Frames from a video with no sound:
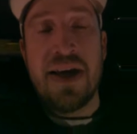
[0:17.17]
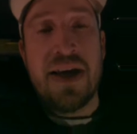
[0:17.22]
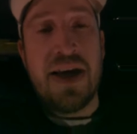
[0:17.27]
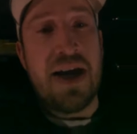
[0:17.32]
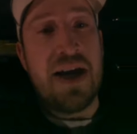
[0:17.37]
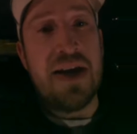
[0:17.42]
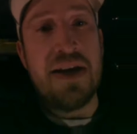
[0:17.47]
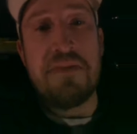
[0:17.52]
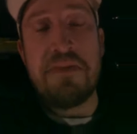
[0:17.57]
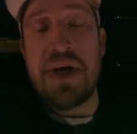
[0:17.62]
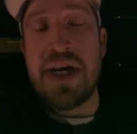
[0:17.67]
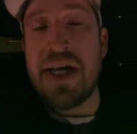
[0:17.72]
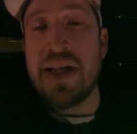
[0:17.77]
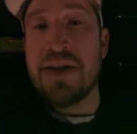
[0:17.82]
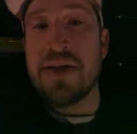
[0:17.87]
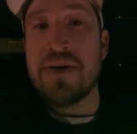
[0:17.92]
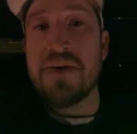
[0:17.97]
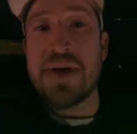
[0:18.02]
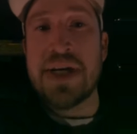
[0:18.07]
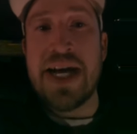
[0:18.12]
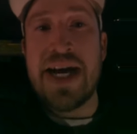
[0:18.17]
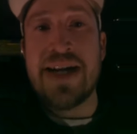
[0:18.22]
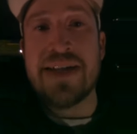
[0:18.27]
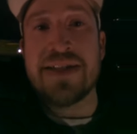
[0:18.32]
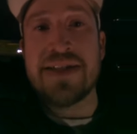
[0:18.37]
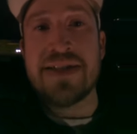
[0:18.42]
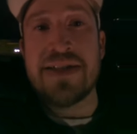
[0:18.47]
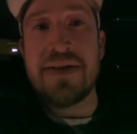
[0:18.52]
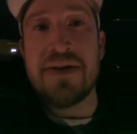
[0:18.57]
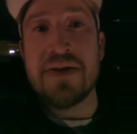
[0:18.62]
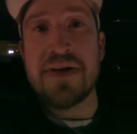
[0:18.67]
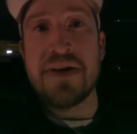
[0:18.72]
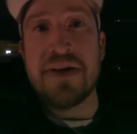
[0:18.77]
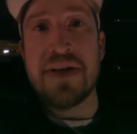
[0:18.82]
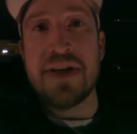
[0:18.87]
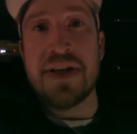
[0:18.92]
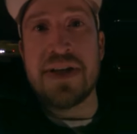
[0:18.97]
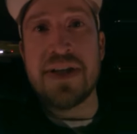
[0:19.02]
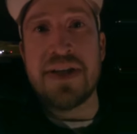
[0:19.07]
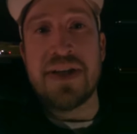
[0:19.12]
I am mad, though. God is still
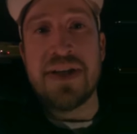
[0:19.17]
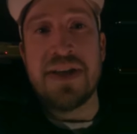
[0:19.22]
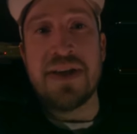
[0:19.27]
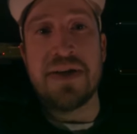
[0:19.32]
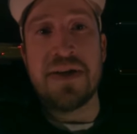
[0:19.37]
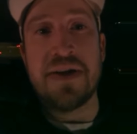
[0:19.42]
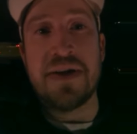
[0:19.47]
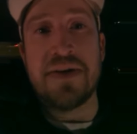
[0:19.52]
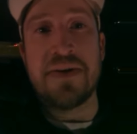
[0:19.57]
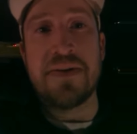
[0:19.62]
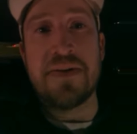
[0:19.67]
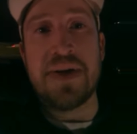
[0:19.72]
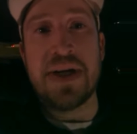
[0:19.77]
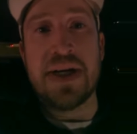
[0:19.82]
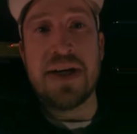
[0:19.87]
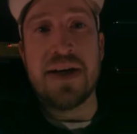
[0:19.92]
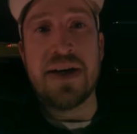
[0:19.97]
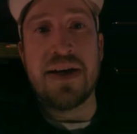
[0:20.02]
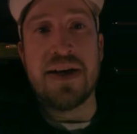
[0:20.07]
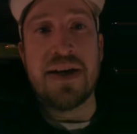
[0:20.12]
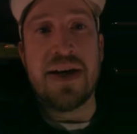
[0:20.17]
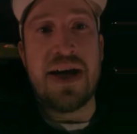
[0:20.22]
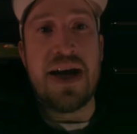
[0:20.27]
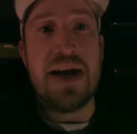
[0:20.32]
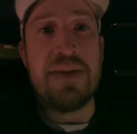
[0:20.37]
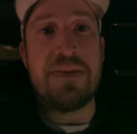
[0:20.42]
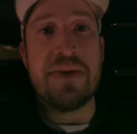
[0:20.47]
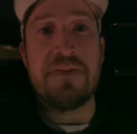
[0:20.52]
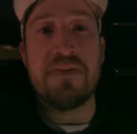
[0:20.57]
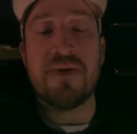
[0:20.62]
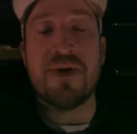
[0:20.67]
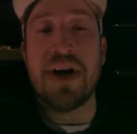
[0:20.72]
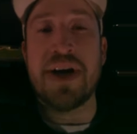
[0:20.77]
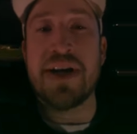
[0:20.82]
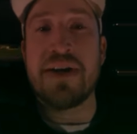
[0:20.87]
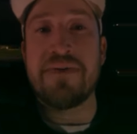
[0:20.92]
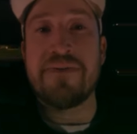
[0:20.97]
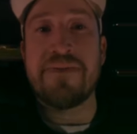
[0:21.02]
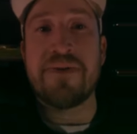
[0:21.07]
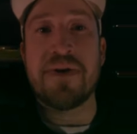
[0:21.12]
good. You know, uh, I've been
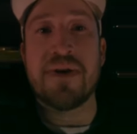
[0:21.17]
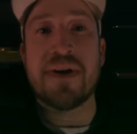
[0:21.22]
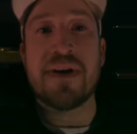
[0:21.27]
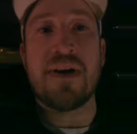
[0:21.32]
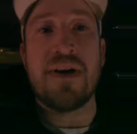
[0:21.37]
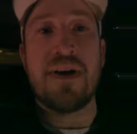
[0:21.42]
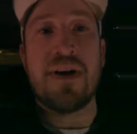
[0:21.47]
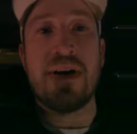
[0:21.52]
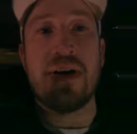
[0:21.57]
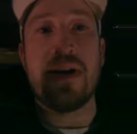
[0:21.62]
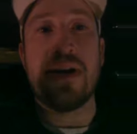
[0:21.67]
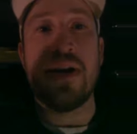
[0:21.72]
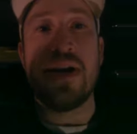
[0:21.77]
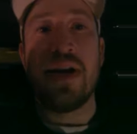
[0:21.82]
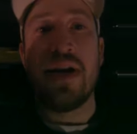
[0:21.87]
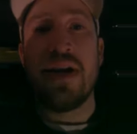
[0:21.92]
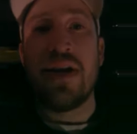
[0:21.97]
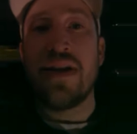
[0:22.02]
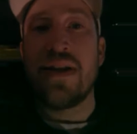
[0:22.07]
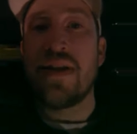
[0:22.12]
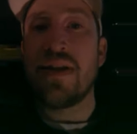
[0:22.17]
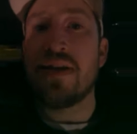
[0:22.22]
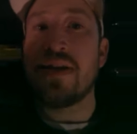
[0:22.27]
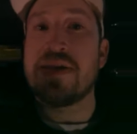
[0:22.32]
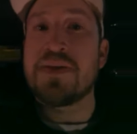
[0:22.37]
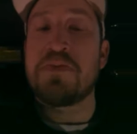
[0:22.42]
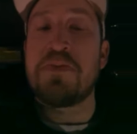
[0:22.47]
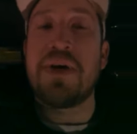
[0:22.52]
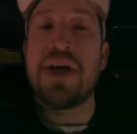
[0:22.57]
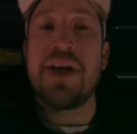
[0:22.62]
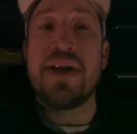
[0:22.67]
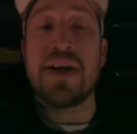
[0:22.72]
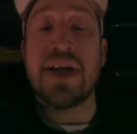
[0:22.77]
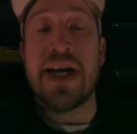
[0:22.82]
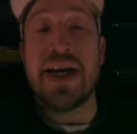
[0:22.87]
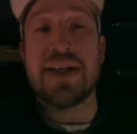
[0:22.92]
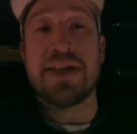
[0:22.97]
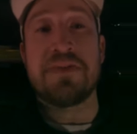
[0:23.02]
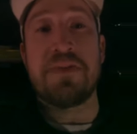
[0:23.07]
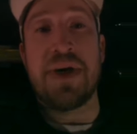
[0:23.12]
praying for a car that gets better
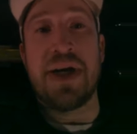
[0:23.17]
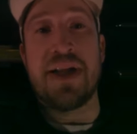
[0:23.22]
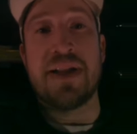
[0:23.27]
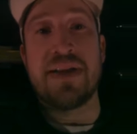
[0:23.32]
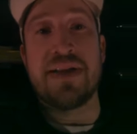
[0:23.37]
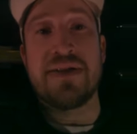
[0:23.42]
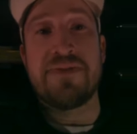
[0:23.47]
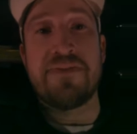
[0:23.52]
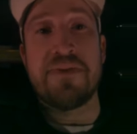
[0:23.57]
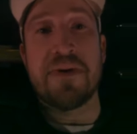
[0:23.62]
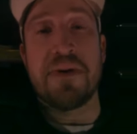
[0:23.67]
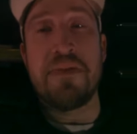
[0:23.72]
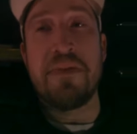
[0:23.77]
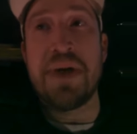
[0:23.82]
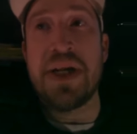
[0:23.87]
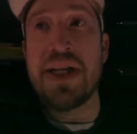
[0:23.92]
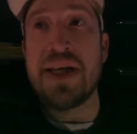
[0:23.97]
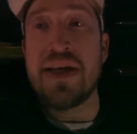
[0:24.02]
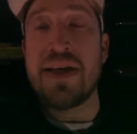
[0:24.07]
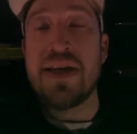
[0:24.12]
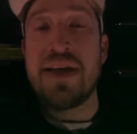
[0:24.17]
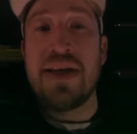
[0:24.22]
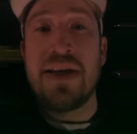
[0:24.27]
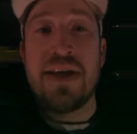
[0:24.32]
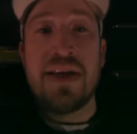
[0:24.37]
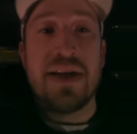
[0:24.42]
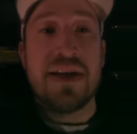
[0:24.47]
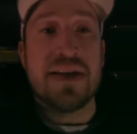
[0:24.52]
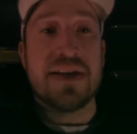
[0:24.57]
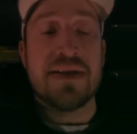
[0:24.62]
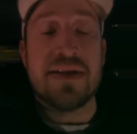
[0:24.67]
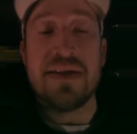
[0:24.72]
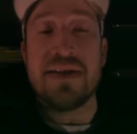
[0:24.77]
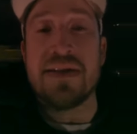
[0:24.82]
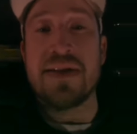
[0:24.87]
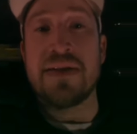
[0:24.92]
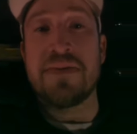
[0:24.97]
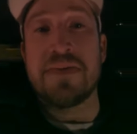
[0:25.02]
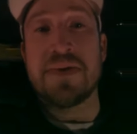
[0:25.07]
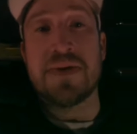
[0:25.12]
gas mileage for a minute because this
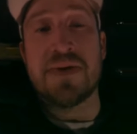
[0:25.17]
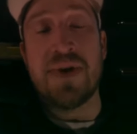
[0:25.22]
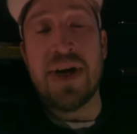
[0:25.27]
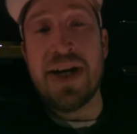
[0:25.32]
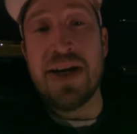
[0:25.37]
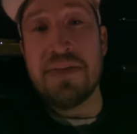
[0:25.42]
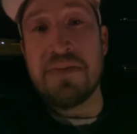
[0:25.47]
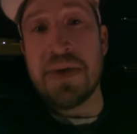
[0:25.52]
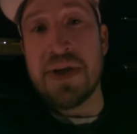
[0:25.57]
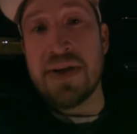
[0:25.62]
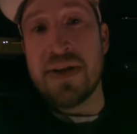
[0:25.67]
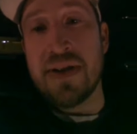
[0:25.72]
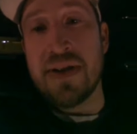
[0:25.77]
thing was draining me.